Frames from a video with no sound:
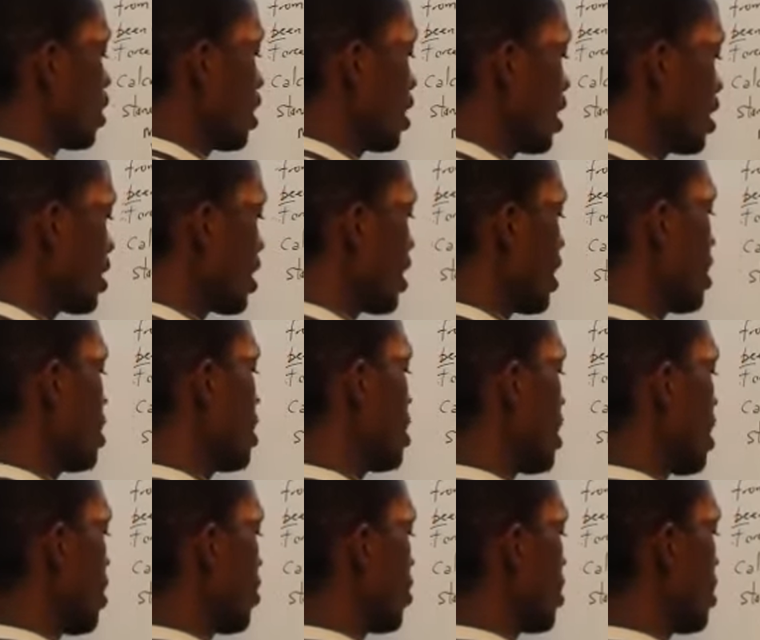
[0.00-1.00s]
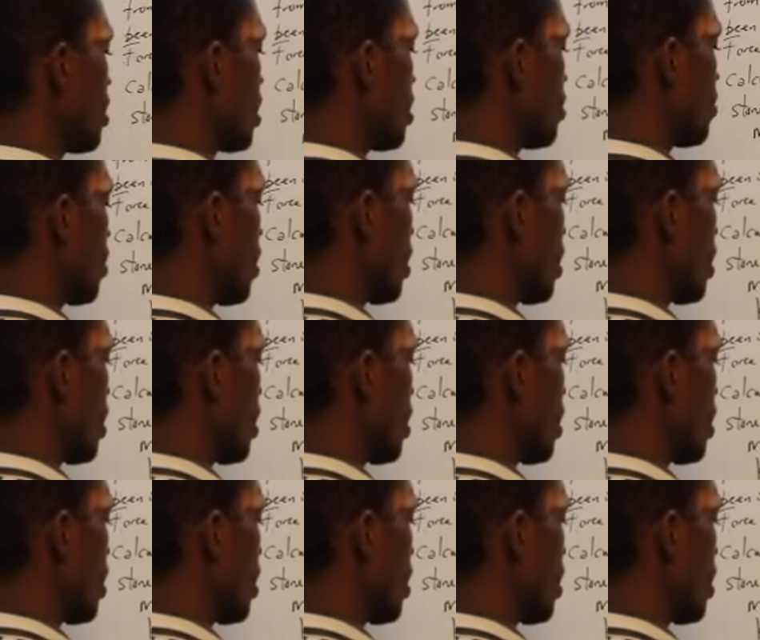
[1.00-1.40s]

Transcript: Kinetic energy is calculated